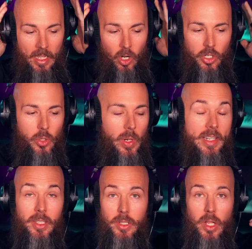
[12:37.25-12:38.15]
Are you
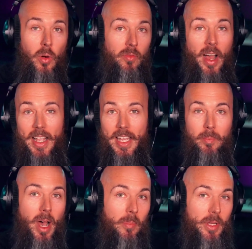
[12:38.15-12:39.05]
in lo-fi
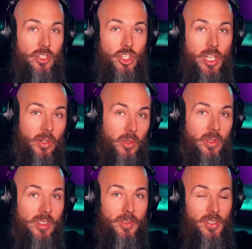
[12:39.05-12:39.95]
hip-hop and
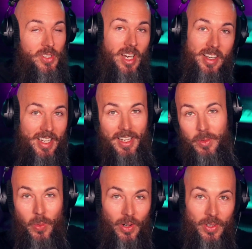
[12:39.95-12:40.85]
chill
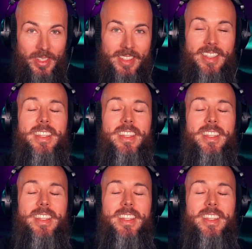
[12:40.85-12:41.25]
studying world?